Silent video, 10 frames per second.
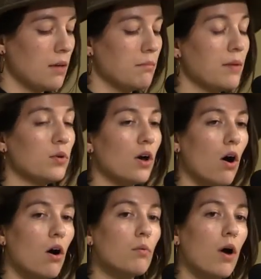May we
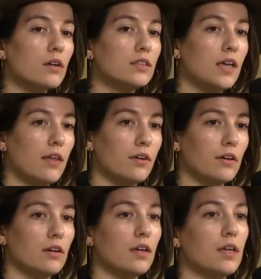all walk
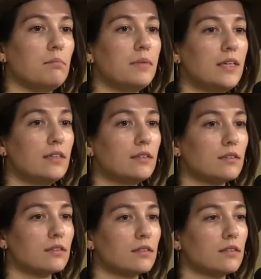together in
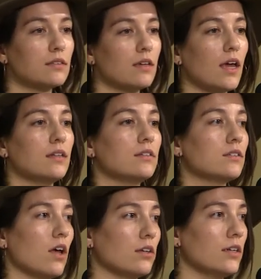peace and in
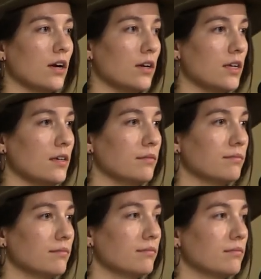solidarity.
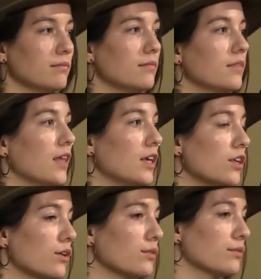Thank you.